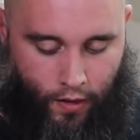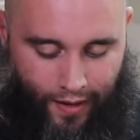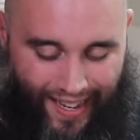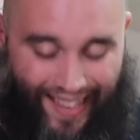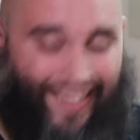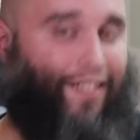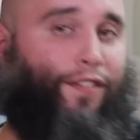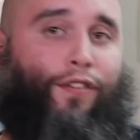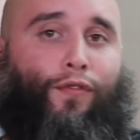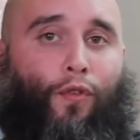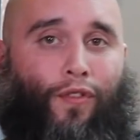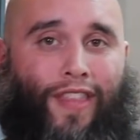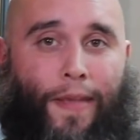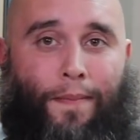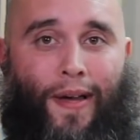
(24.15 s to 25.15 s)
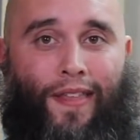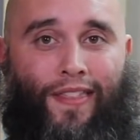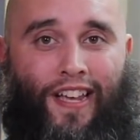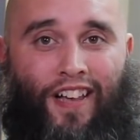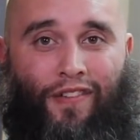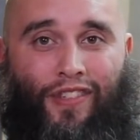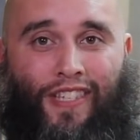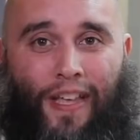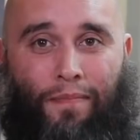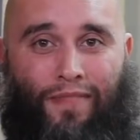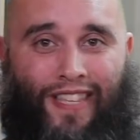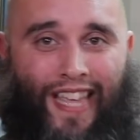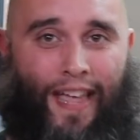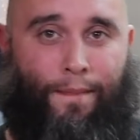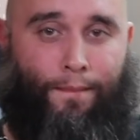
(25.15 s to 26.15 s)
Again, this is for the month of
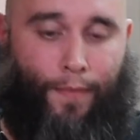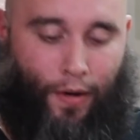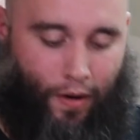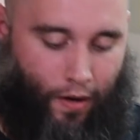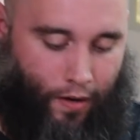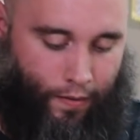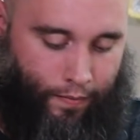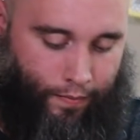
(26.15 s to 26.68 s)
September.